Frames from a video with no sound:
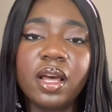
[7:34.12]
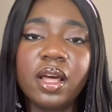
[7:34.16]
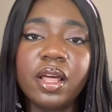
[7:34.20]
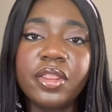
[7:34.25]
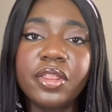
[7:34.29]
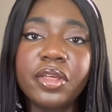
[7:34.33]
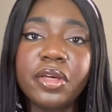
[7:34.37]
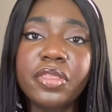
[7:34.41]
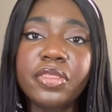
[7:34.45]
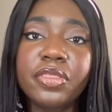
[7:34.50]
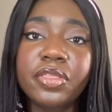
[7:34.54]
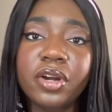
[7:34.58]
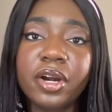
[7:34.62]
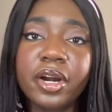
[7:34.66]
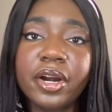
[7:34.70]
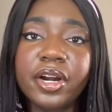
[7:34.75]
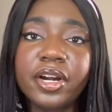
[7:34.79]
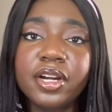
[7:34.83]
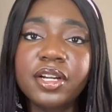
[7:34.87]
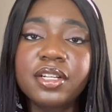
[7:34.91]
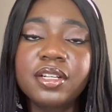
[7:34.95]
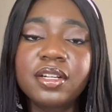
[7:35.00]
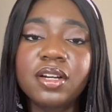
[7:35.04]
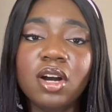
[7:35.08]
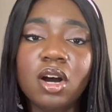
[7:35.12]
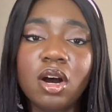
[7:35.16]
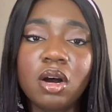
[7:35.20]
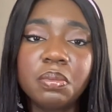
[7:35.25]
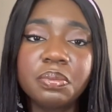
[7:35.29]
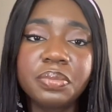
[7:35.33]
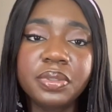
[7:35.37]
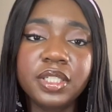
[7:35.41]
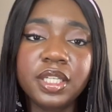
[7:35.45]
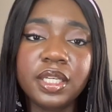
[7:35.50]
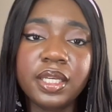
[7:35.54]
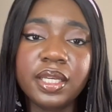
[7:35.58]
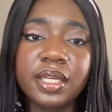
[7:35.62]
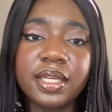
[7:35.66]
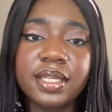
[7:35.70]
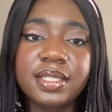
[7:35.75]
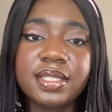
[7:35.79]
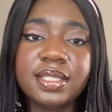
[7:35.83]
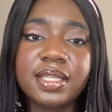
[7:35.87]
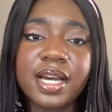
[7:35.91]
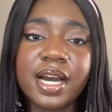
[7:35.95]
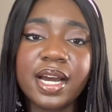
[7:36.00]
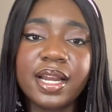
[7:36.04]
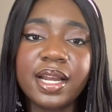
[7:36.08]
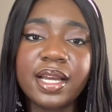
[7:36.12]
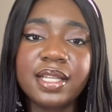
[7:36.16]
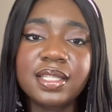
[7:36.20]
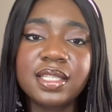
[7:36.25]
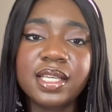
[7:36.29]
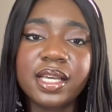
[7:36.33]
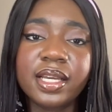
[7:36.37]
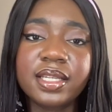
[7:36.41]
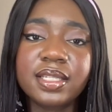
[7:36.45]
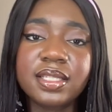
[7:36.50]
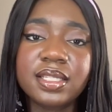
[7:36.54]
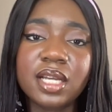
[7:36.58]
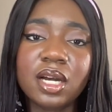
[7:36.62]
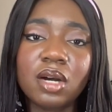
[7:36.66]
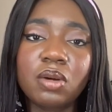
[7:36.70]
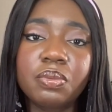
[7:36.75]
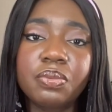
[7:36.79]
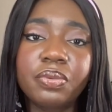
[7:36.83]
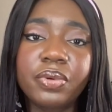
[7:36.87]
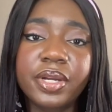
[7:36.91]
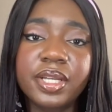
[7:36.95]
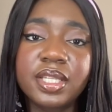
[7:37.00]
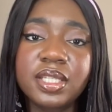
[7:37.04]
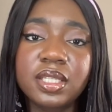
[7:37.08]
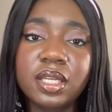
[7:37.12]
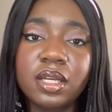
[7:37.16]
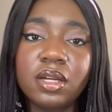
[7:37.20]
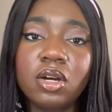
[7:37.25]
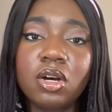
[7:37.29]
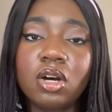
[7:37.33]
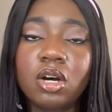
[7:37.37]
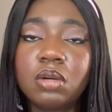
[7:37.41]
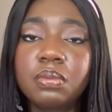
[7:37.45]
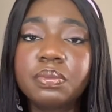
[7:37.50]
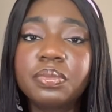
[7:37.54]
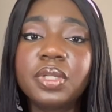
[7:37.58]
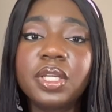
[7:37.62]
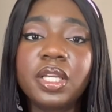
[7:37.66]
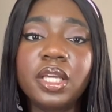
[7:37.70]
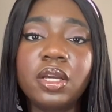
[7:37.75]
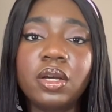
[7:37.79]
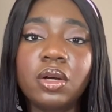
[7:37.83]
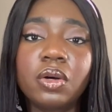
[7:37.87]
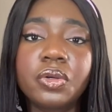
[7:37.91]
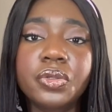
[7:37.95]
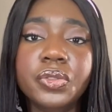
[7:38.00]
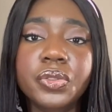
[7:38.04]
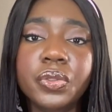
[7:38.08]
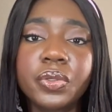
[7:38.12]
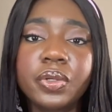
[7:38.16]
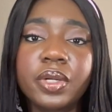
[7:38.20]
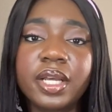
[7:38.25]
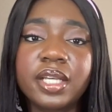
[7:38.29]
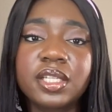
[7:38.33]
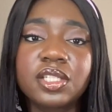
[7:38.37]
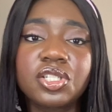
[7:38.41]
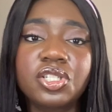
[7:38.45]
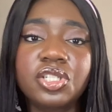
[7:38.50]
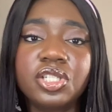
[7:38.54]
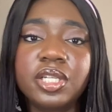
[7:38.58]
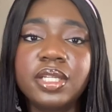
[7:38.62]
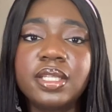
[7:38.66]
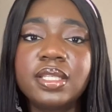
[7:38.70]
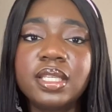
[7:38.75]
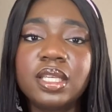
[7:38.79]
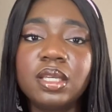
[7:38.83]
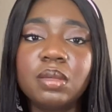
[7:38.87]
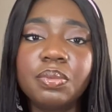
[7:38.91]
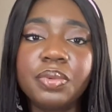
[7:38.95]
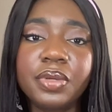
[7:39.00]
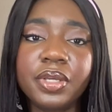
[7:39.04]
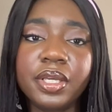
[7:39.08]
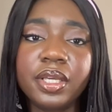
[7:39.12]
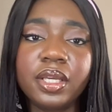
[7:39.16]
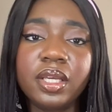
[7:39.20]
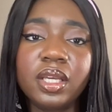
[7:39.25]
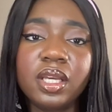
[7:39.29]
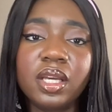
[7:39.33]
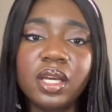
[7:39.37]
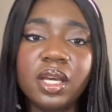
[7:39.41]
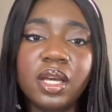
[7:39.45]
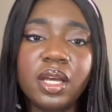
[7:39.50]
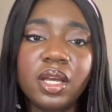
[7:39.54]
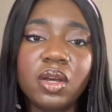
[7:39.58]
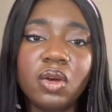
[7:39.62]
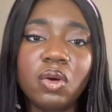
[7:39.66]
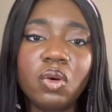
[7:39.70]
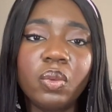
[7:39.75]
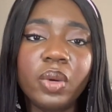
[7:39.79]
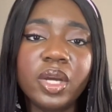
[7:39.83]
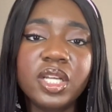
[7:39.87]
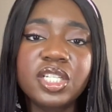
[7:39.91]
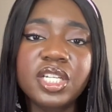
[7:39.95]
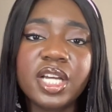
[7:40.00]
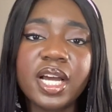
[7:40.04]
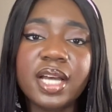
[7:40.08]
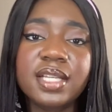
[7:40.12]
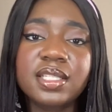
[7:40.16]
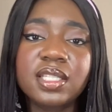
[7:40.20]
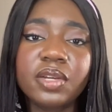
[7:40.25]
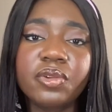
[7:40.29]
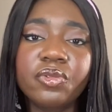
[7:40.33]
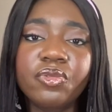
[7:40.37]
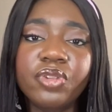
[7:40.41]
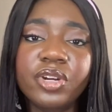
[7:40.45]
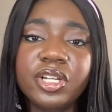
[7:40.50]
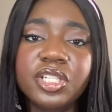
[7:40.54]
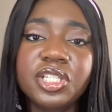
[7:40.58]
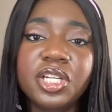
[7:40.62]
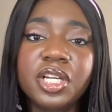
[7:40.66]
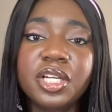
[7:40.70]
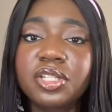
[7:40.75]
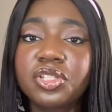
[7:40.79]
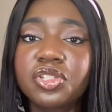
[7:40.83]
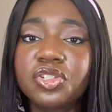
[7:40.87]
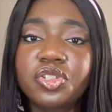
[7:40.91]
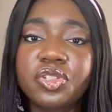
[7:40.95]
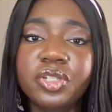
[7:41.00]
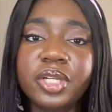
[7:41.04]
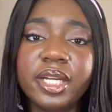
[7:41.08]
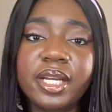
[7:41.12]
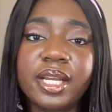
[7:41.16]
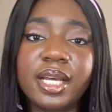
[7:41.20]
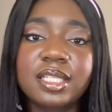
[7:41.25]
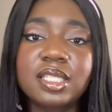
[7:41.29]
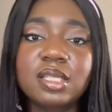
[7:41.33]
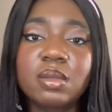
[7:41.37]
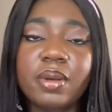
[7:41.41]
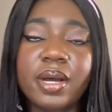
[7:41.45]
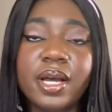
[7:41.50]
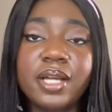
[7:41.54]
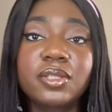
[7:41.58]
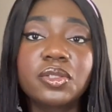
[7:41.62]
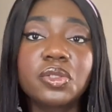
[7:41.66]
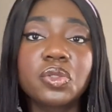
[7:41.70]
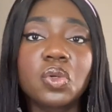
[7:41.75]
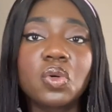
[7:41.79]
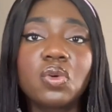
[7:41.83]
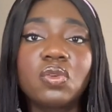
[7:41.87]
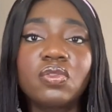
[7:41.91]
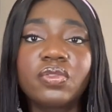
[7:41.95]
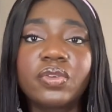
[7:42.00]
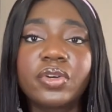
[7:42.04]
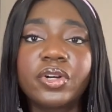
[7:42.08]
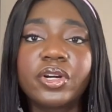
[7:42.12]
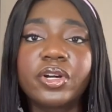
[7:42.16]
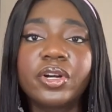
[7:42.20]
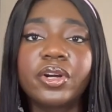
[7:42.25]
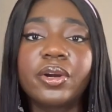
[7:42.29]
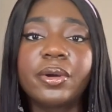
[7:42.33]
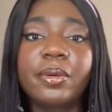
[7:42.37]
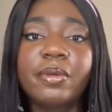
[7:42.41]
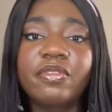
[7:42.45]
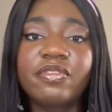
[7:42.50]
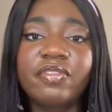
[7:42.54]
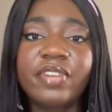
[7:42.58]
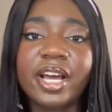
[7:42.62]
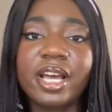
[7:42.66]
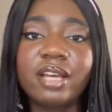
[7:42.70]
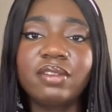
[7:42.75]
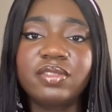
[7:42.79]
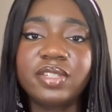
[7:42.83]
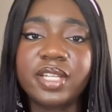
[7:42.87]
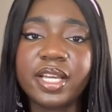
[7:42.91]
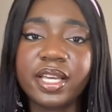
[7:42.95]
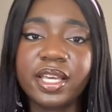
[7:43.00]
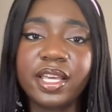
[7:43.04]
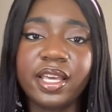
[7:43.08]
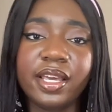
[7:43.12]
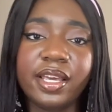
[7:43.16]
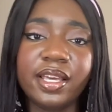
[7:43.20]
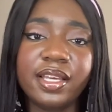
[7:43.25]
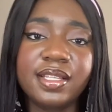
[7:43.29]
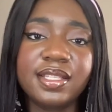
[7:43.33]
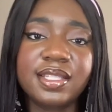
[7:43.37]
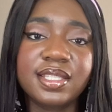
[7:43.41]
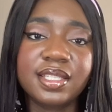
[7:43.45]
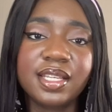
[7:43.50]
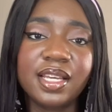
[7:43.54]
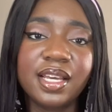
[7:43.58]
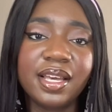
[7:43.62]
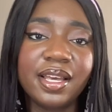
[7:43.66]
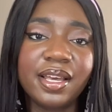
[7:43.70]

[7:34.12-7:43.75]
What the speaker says: The third company is Ghana Textile Printing Company, also known as GTP, which has a rich history that spans over 5 decades.